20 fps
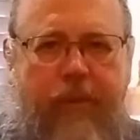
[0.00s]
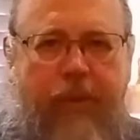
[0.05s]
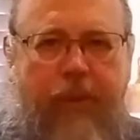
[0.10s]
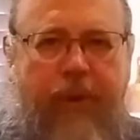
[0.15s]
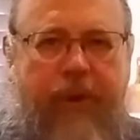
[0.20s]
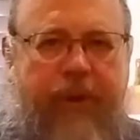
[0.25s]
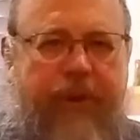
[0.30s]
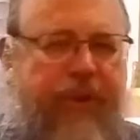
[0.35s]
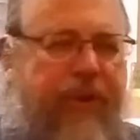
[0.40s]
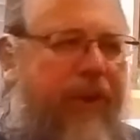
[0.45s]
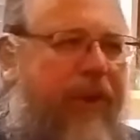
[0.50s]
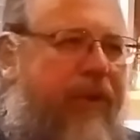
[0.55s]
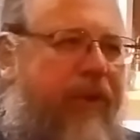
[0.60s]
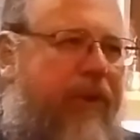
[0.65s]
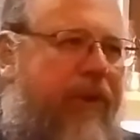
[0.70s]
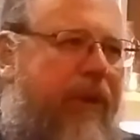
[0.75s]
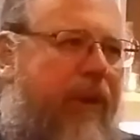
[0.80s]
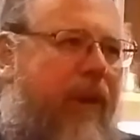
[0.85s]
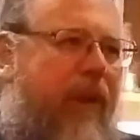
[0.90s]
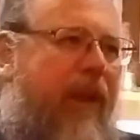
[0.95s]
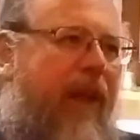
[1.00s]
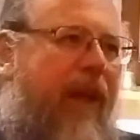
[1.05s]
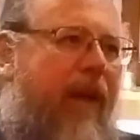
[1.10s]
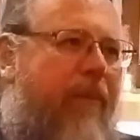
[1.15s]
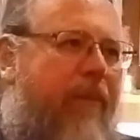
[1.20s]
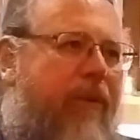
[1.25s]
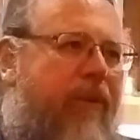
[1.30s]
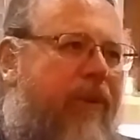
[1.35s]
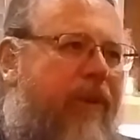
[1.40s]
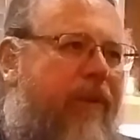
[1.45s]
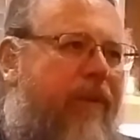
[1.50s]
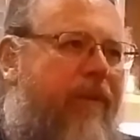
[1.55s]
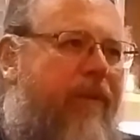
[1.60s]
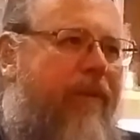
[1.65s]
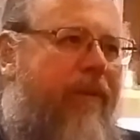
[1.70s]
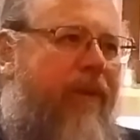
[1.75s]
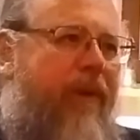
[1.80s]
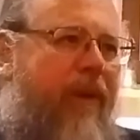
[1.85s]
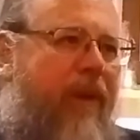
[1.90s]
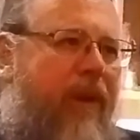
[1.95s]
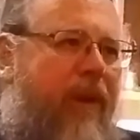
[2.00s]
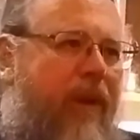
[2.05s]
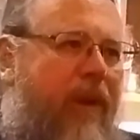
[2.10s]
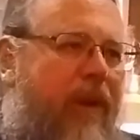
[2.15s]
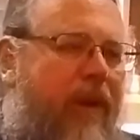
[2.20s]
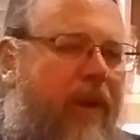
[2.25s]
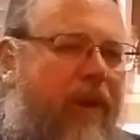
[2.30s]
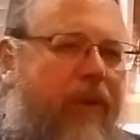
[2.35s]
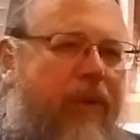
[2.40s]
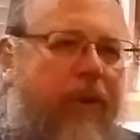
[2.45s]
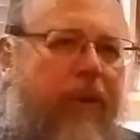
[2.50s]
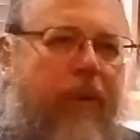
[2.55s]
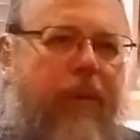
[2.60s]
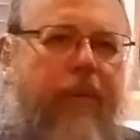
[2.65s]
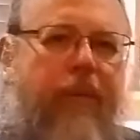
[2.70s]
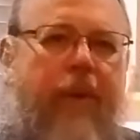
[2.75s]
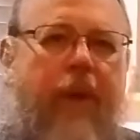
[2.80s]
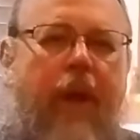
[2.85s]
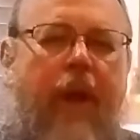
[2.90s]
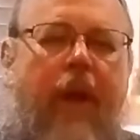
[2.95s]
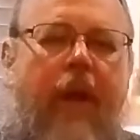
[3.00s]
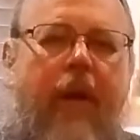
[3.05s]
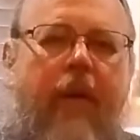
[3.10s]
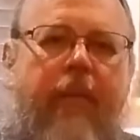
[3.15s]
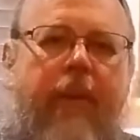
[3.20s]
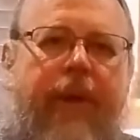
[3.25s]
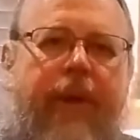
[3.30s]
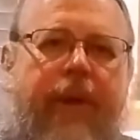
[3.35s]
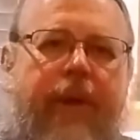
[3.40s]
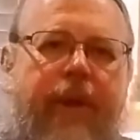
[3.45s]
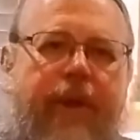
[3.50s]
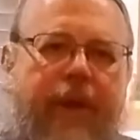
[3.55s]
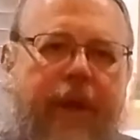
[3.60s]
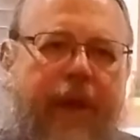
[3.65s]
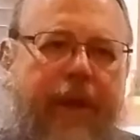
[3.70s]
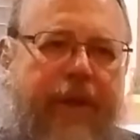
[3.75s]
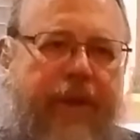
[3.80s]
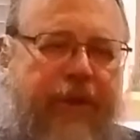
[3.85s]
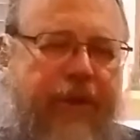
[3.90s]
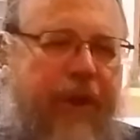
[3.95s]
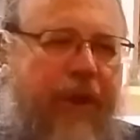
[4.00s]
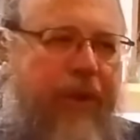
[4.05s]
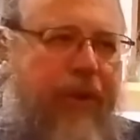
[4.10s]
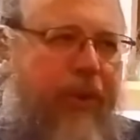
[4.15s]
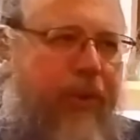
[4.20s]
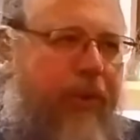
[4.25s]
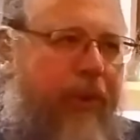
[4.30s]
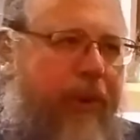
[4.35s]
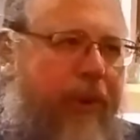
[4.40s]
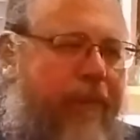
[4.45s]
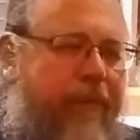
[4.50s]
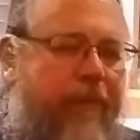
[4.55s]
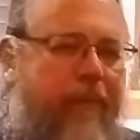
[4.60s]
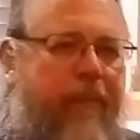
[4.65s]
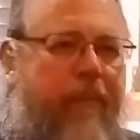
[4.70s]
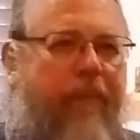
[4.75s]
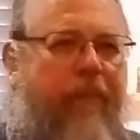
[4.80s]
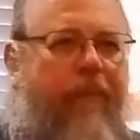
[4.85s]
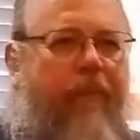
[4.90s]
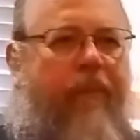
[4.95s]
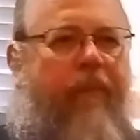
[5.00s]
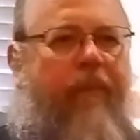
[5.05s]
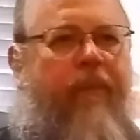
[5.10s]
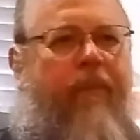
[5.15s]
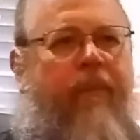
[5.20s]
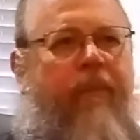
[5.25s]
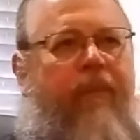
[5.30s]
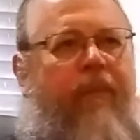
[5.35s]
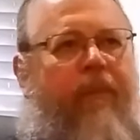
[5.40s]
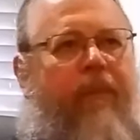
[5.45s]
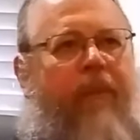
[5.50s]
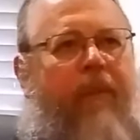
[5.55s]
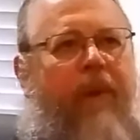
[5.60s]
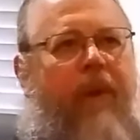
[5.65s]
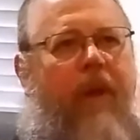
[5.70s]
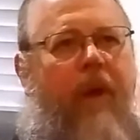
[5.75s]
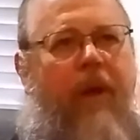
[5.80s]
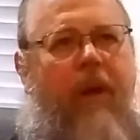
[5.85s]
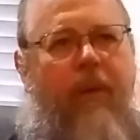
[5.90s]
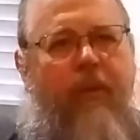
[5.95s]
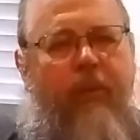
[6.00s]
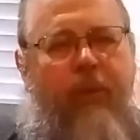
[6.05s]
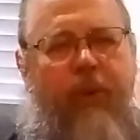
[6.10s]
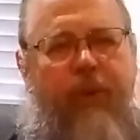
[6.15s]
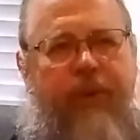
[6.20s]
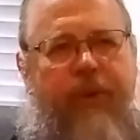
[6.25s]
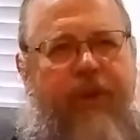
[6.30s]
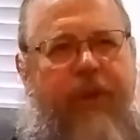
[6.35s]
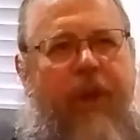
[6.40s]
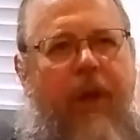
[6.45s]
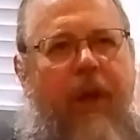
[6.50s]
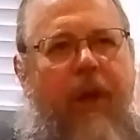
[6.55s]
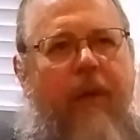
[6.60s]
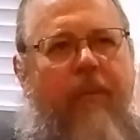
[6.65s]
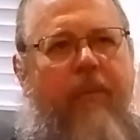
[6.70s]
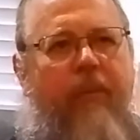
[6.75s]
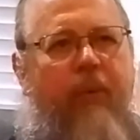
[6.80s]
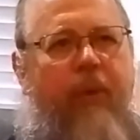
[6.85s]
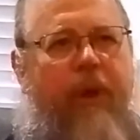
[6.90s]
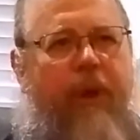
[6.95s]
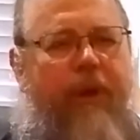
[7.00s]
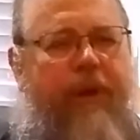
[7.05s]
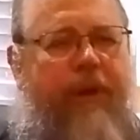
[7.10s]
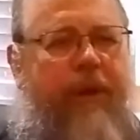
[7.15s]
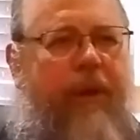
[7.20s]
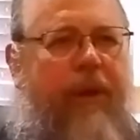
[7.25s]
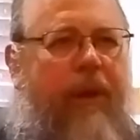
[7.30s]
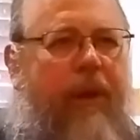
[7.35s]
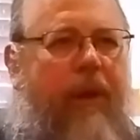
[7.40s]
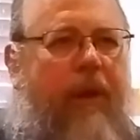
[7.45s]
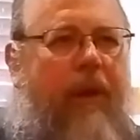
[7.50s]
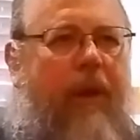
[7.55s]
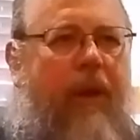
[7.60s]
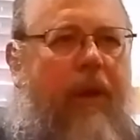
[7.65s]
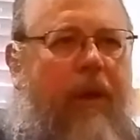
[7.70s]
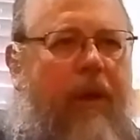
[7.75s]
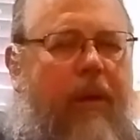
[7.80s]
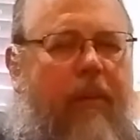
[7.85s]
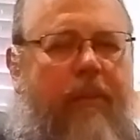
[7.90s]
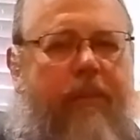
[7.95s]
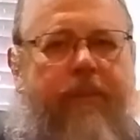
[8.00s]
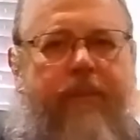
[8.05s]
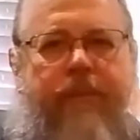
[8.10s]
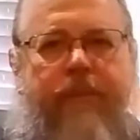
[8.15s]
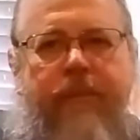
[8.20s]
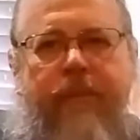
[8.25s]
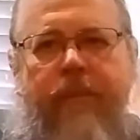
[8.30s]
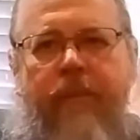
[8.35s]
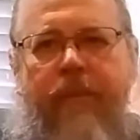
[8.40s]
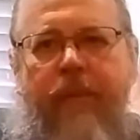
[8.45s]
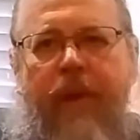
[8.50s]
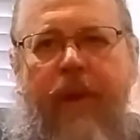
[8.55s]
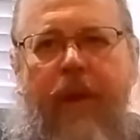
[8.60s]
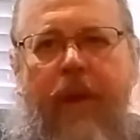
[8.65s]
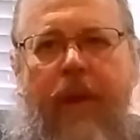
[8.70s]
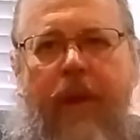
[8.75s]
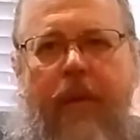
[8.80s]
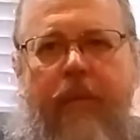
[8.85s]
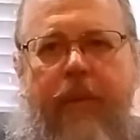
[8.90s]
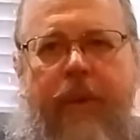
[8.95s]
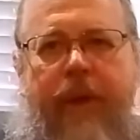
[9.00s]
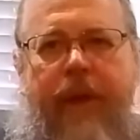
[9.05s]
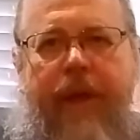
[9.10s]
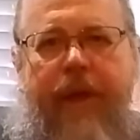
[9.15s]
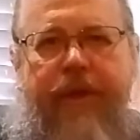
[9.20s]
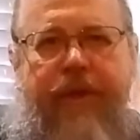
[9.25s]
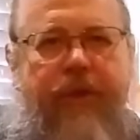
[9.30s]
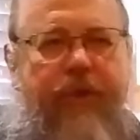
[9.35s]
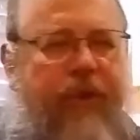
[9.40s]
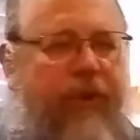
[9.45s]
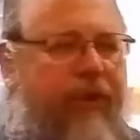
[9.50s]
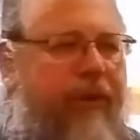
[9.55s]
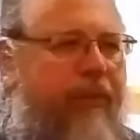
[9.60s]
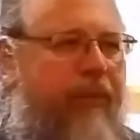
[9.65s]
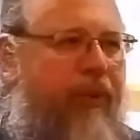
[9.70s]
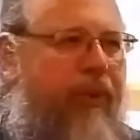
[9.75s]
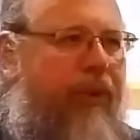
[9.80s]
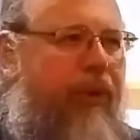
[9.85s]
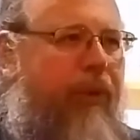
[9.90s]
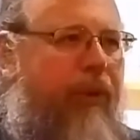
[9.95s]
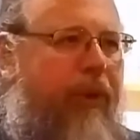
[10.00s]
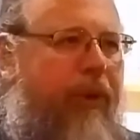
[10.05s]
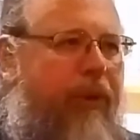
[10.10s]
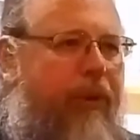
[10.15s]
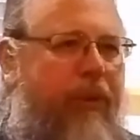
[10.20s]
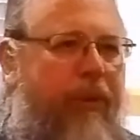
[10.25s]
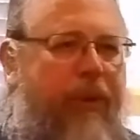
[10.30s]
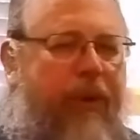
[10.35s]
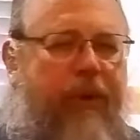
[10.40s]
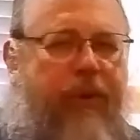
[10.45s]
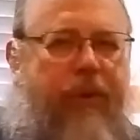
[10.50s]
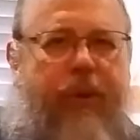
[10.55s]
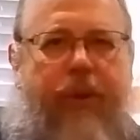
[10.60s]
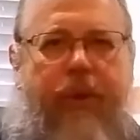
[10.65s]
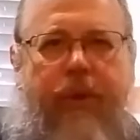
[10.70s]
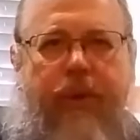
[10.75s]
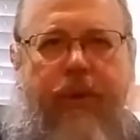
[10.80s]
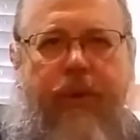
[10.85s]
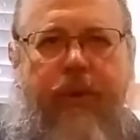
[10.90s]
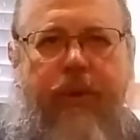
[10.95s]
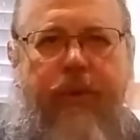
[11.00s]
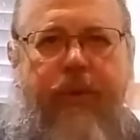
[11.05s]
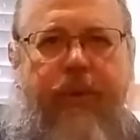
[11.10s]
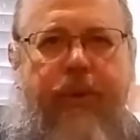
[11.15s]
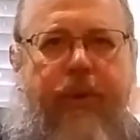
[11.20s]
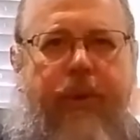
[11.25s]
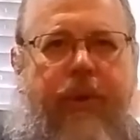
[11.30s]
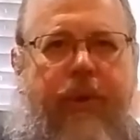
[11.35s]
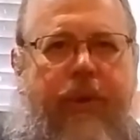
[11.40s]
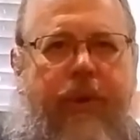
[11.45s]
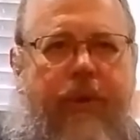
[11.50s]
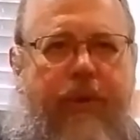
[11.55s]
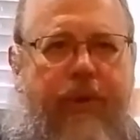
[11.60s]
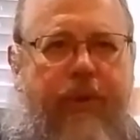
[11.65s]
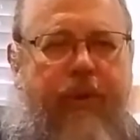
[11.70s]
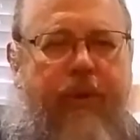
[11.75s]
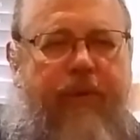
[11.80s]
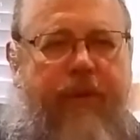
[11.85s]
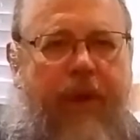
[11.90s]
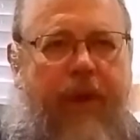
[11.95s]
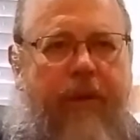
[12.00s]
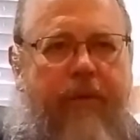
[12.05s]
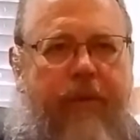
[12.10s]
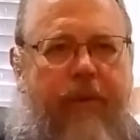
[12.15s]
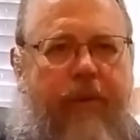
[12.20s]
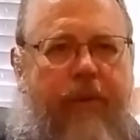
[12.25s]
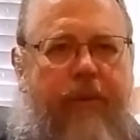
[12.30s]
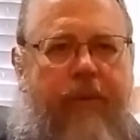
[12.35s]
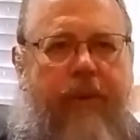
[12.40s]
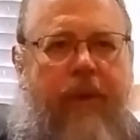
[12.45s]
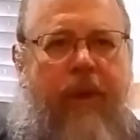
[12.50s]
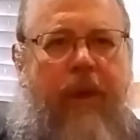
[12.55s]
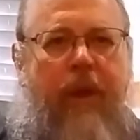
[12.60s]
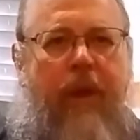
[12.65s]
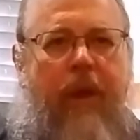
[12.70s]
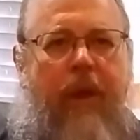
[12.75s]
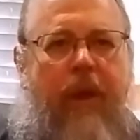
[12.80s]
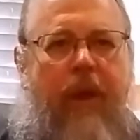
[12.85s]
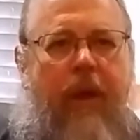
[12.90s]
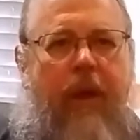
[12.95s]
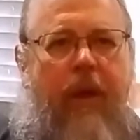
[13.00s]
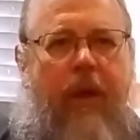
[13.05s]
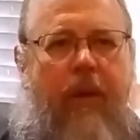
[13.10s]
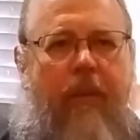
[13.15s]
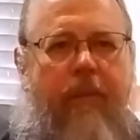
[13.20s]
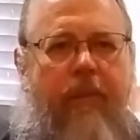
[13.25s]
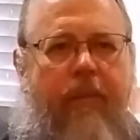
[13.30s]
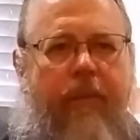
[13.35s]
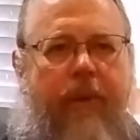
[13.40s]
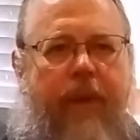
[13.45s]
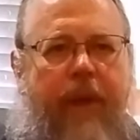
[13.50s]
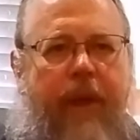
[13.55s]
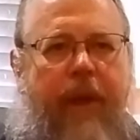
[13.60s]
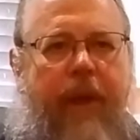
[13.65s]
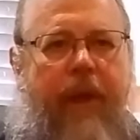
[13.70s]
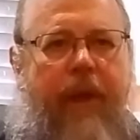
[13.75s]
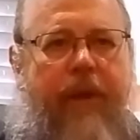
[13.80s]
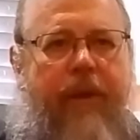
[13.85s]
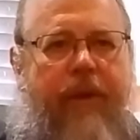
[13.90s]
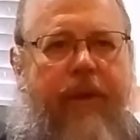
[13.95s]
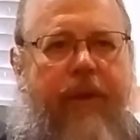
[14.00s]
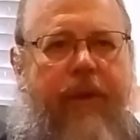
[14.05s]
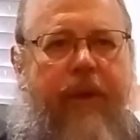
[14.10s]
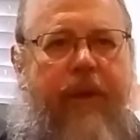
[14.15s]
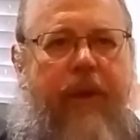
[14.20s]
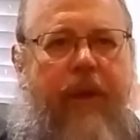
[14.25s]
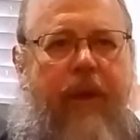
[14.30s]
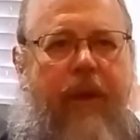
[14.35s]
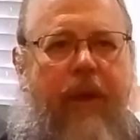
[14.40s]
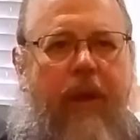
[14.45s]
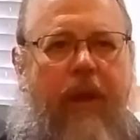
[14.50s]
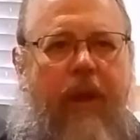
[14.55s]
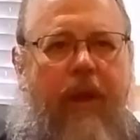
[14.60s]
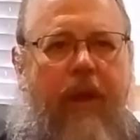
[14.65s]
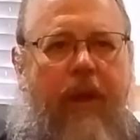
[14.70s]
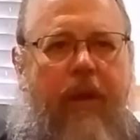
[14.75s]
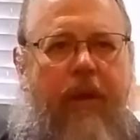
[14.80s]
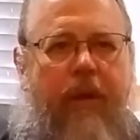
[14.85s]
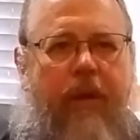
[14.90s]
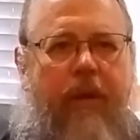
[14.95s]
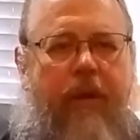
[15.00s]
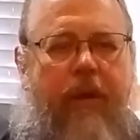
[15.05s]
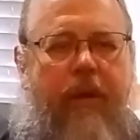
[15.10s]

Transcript: organization collapsed. So, but in the ninth century uh, was a time when um, monasticism was going through this huge, huge revival. Um, and uh,